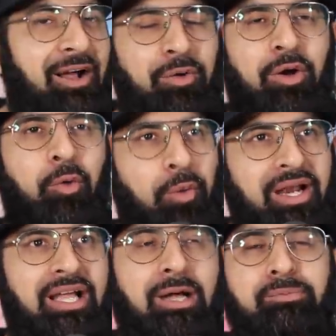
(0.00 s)
Now, when
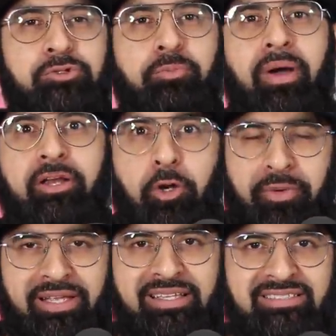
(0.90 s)
it comes to
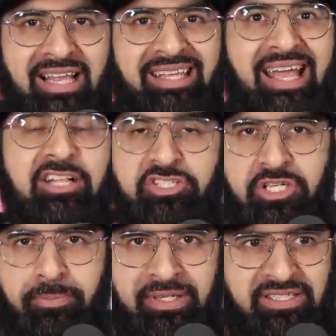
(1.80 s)
minorities like
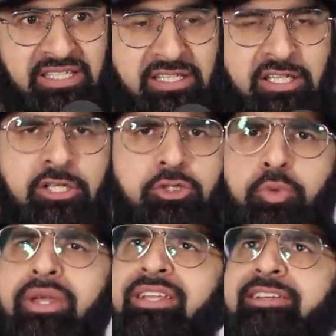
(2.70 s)
LGBT,
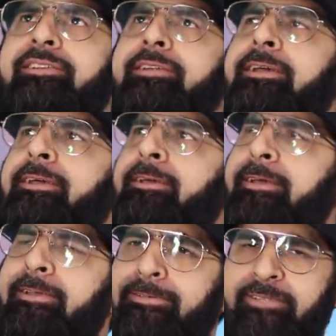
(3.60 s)
Sweden
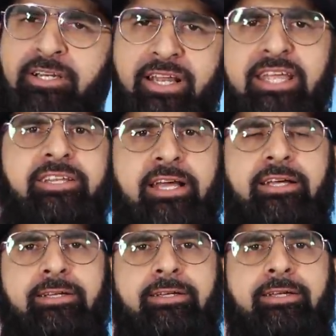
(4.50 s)
is the
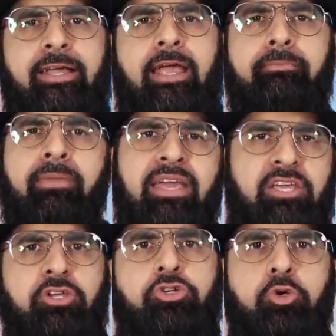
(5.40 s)
leader in
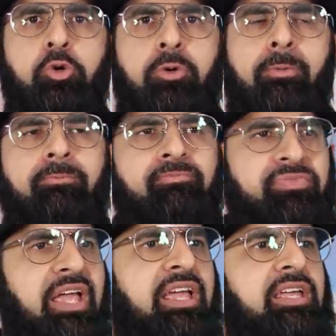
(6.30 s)
making sure
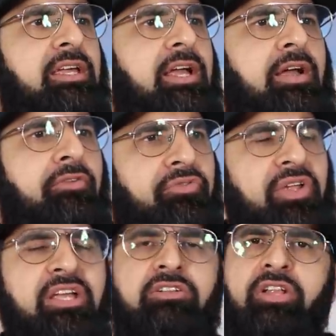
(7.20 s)
they
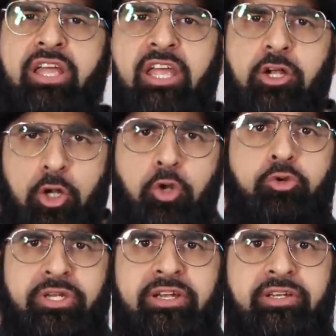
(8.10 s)
feel
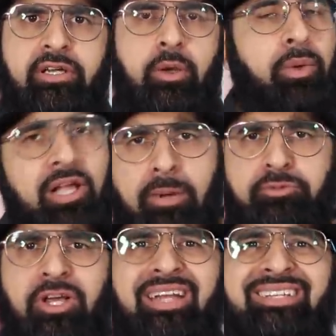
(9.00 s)
included. When it
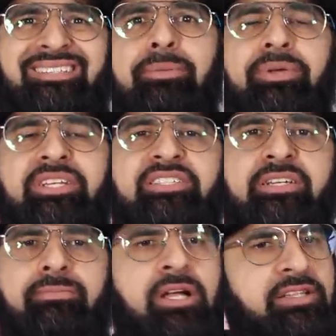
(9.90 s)
comes to anti
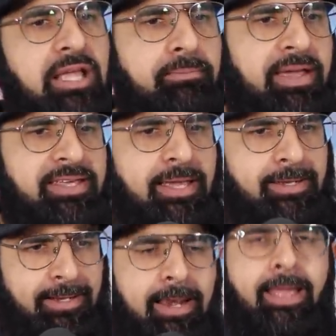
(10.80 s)
Semitism, they make
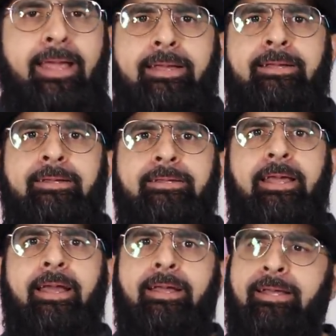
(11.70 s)
it clear
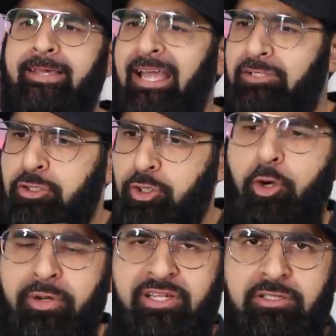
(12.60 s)
yeah,
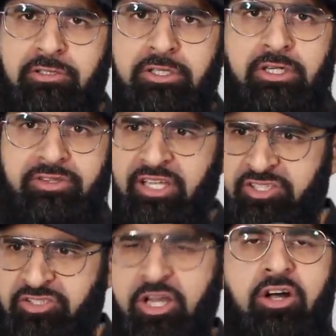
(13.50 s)
categorical their
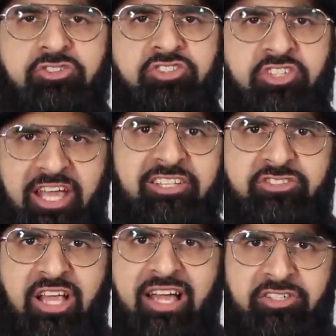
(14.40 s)
stance
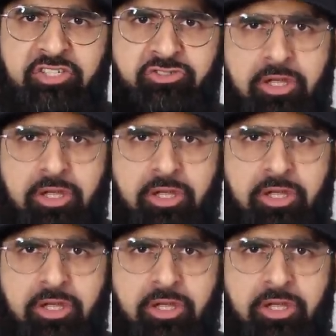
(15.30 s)
against anti